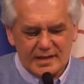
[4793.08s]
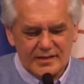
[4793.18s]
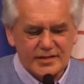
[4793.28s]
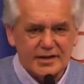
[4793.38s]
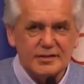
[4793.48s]

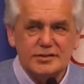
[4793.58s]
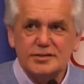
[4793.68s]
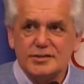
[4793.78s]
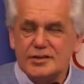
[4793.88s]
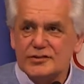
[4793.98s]
is that
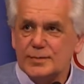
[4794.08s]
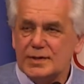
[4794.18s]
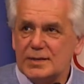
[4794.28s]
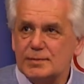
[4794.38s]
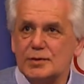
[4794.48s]
Indigenous
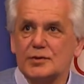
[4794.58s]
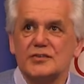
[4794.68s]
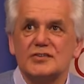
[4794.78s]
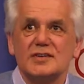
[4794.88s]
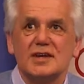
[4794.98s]

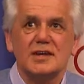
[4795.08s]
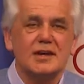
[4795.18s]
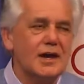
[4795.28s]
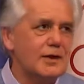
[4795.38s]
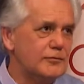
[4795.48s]
peoples
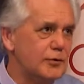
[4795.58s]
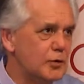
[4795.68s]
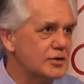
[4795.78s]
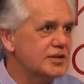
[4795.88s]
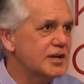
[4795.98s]
are
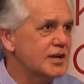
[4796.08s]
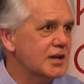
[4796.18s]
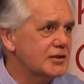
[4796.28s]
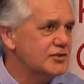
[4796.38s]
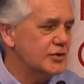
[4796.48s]
forging
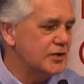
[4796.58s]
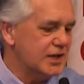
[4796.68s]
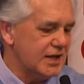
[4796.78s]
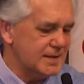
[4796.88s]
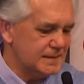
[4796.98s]
a
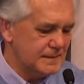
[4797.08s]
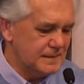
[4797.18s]
journey